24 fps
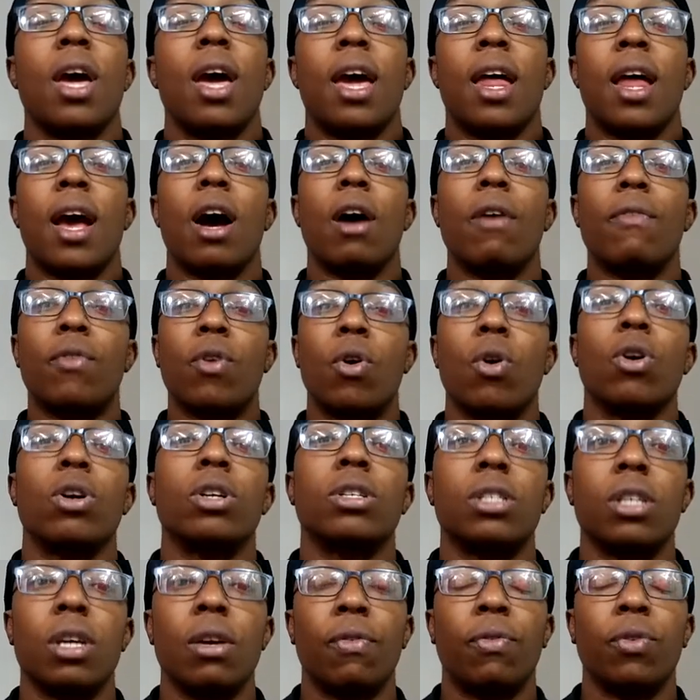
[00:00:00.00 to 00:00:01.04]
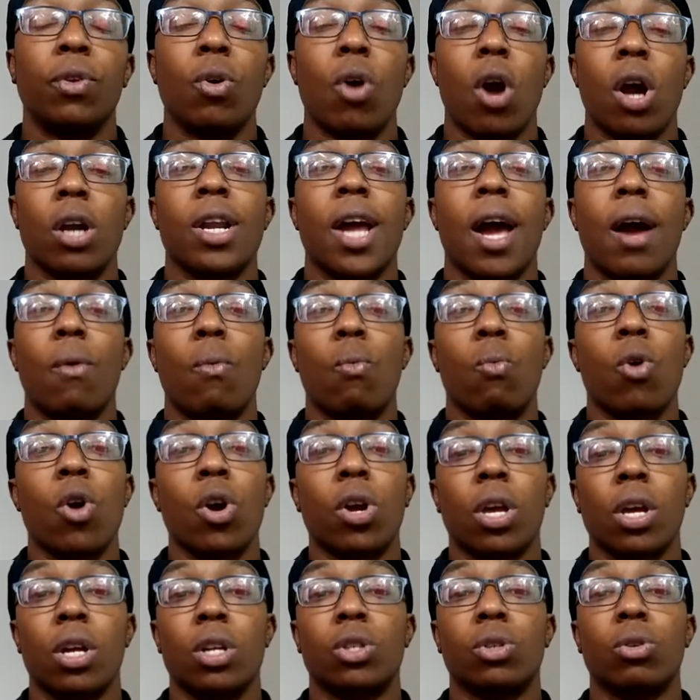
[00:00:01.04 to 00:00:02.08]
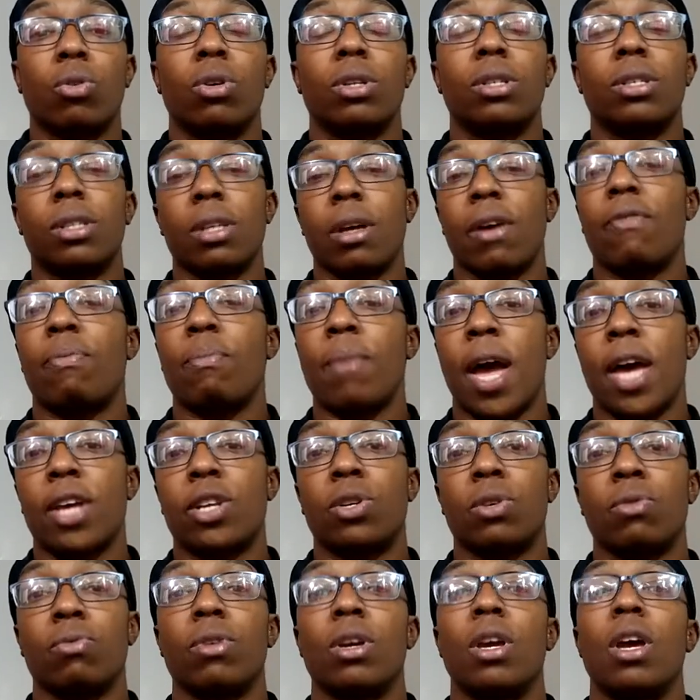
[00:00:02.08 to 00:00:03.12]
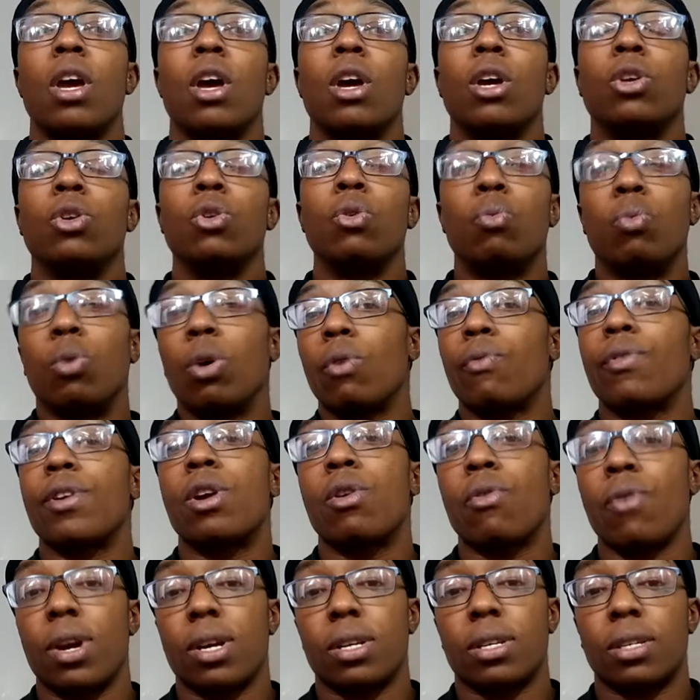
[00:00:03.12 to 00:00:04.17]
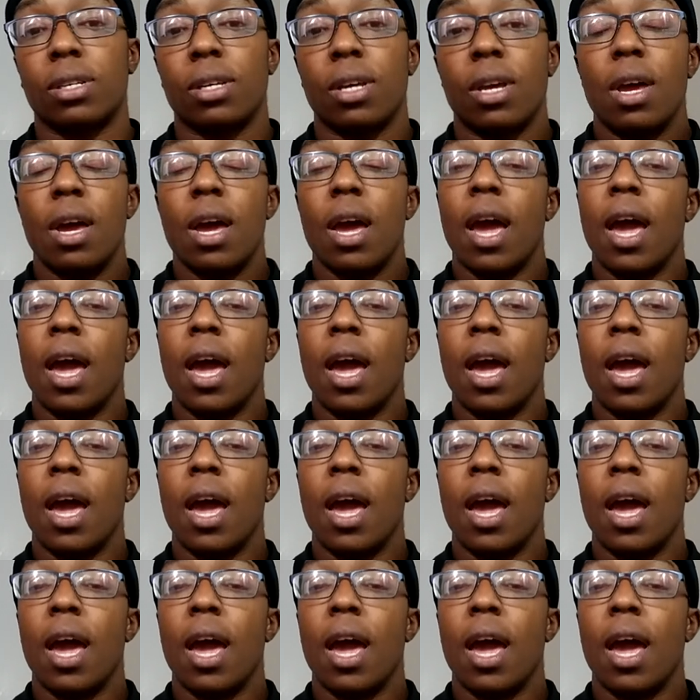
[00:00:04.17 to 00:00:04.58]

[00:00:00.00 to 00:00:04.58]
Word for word: And of course, if you are not working towards self mastery, you will regress.